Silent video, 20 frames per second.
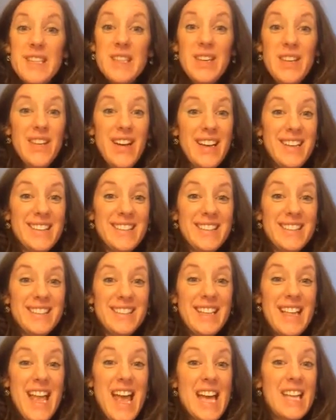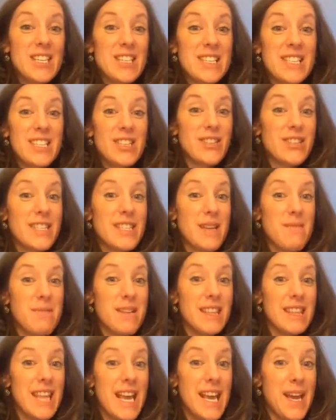So anyway, just a little something
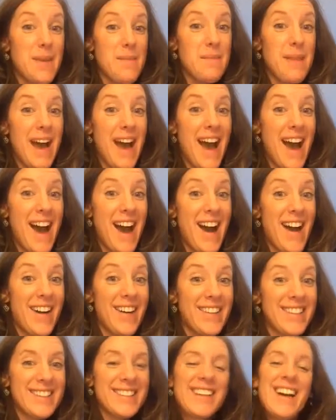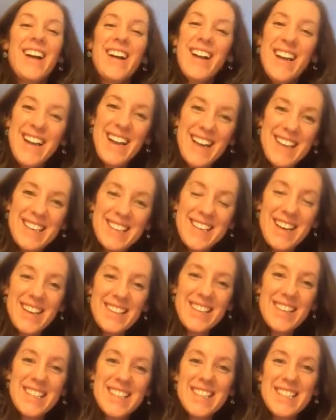to think about. All right, guys,
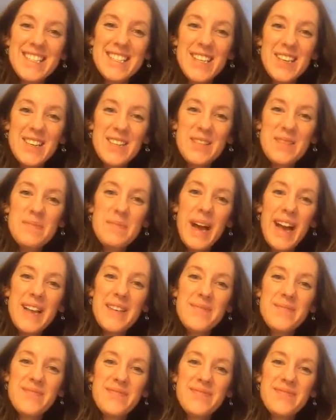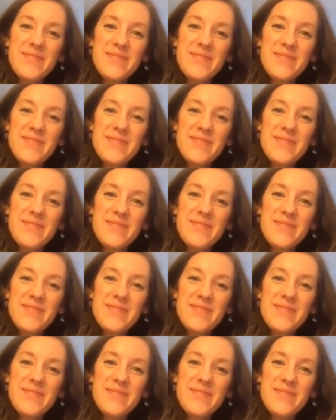I'll talk to you soon. Bye.